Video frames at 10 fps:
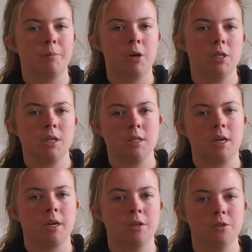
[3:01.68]
process
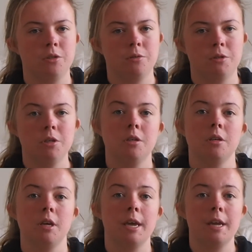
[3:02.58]
I can
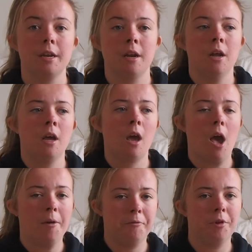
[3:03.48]
do in
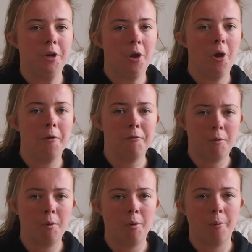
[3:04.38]
a video
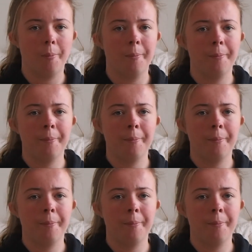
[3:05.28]
form.